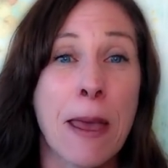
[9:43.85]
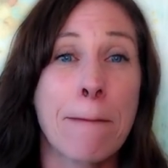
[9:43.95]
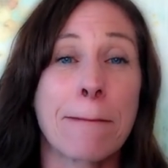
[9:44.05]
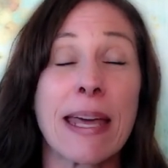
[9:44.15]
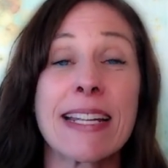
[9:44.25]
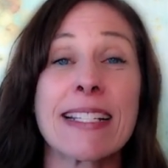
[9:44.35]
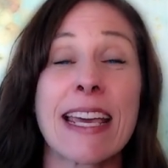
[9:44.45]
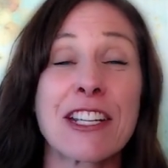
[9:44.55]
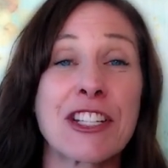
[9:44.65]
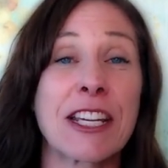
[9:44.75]

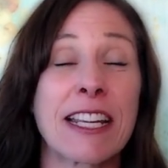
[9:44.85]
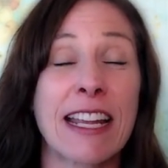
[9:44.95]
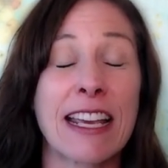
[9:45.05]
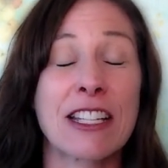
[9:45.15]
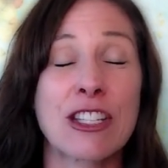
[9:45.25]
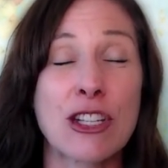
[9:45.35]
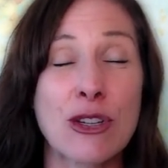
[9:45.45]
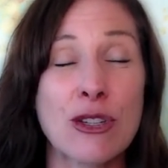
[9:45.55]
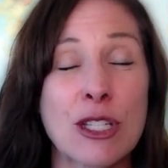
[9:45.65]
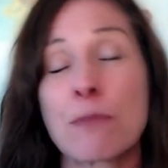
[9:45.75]
Meditation is
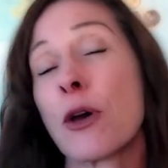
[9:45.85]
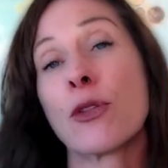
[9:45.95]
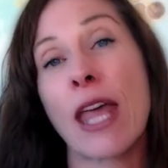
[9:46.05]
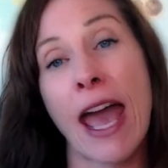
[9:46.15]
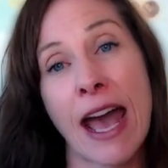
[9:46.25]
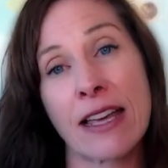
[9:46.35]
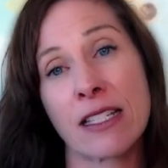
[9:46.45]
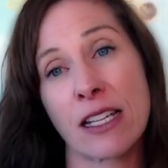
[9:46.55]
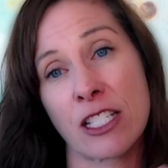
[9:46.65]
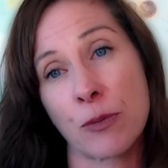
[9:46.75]
used both
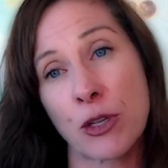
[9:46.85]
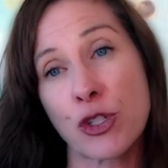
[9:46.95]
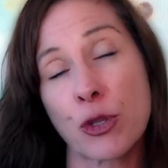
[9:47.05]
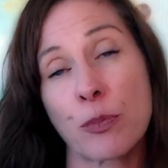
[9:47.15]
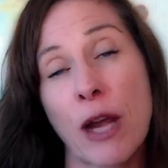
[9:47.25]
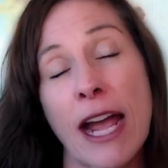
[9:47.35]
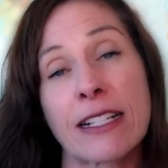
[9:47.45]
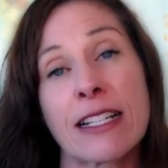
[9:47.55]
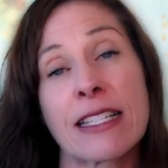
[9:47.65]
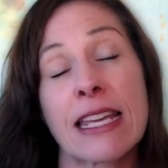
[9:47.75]
as a spiritual
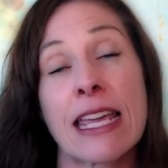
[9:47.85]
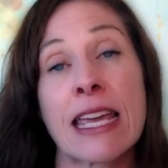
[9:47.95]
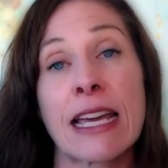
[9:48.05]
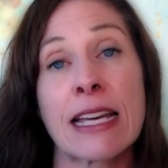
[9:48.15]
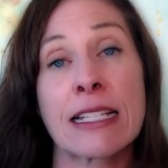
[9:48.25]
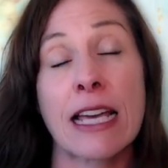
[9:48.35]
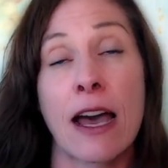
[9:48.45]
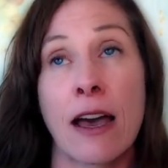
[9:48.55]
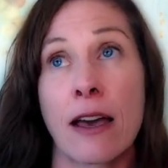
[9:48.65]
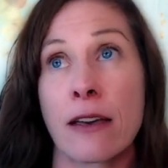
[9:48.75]
practice and
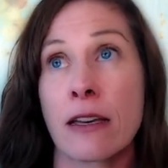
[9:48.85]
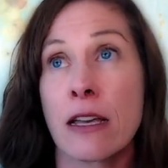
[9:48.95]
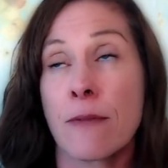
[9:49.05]
a